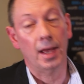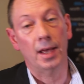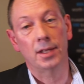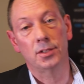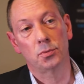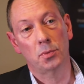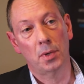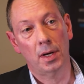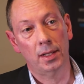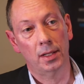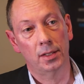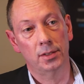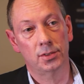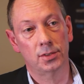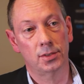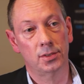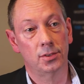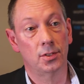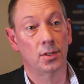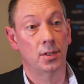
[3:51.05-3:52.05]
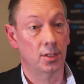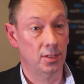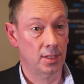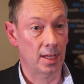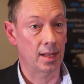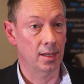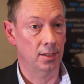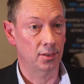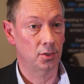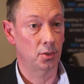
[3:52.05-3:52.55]
as well as to the
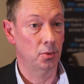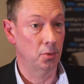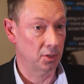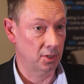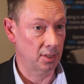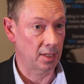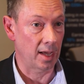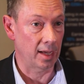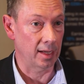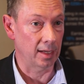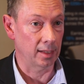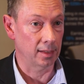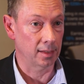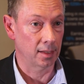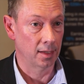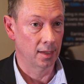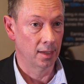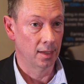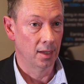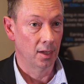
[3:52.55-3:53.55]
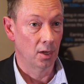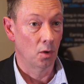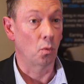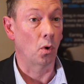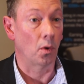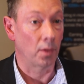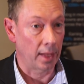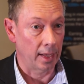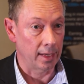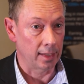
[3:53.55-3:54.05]
tenants who are staying,
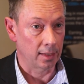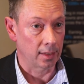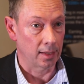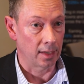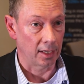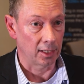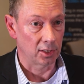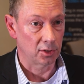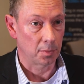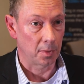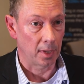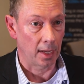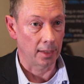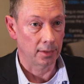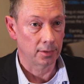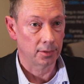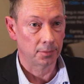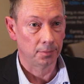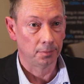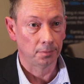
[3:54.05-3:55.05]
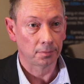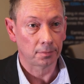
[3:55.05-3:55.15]
what they can expect.